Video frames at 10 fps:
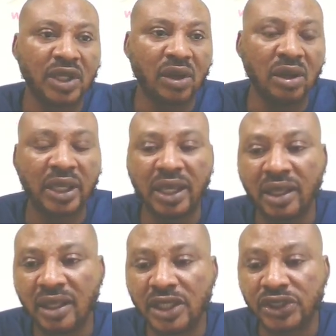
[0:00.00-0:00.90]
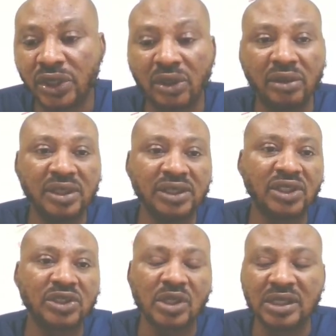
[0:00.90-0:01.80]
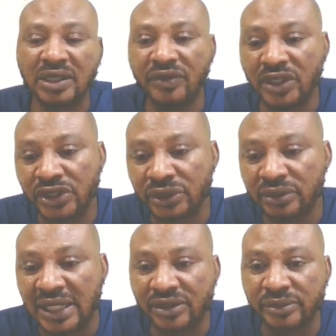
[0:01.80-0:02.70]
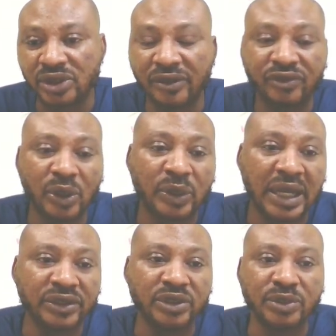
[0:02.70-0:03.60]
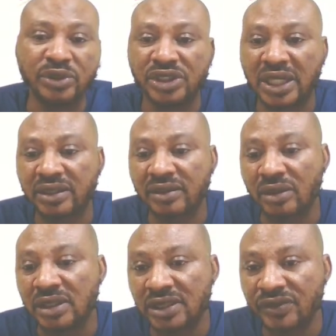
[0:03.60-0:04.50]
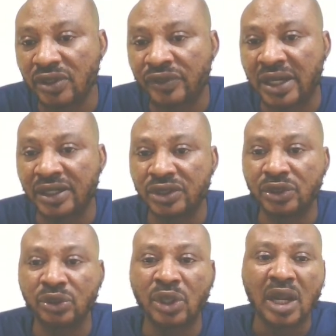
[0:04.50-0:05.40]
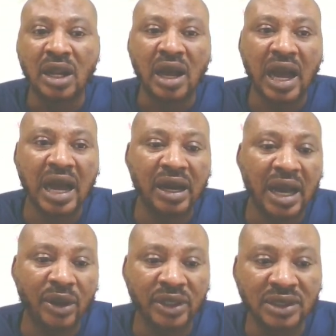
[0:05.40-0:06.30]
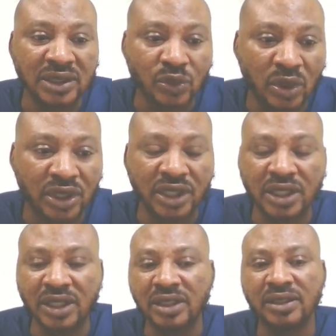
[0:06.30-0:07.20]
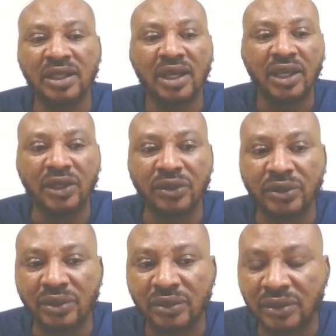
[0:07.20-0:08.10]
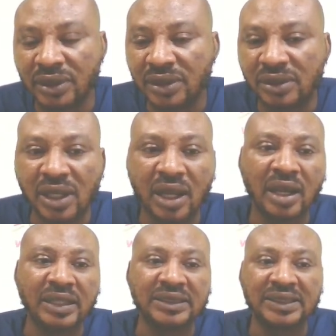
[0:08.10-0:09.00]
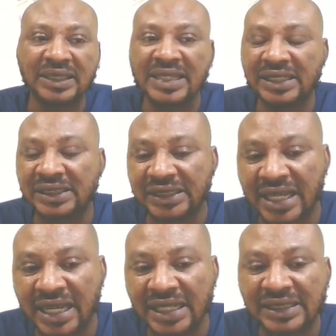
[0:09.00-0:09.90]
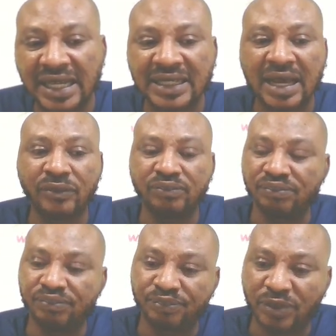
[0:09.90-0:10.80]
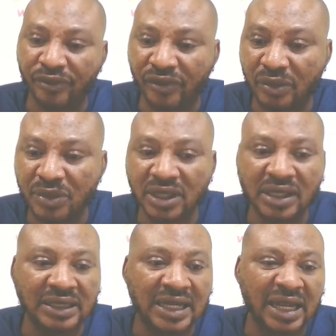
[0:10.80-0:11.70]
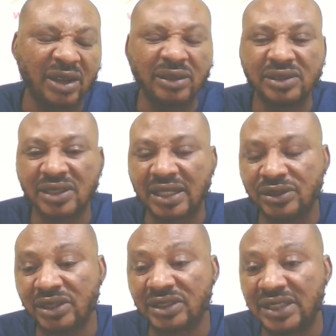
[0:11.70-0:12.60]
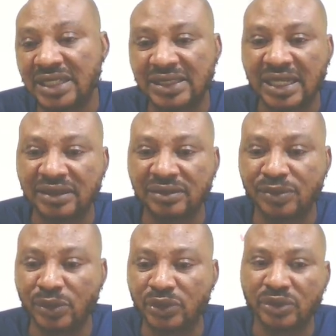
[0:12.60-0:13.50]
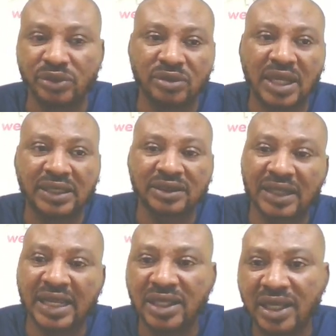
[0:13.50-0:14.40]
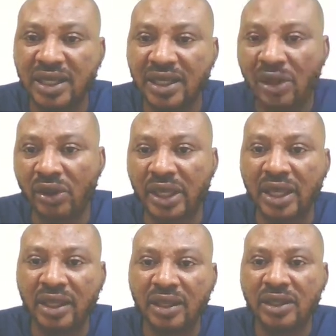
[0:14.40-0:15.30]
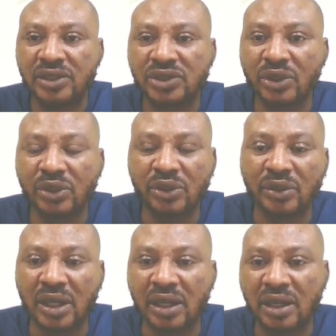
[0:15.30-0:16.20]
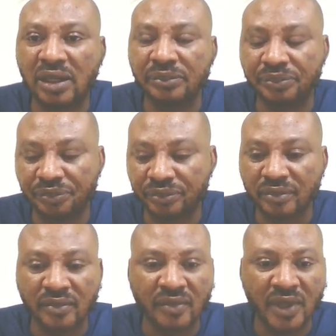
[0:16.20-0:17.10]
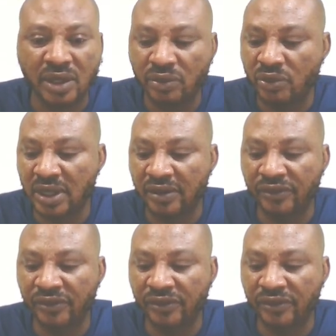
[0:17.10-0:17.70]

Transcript: Okay, so this is just connectivity issue. There's some software we can use to be able to check connectivity of our radio, how our radio is working, the signal strength, how they are performing, all these are just test and be able to do that, right? Okay, so we have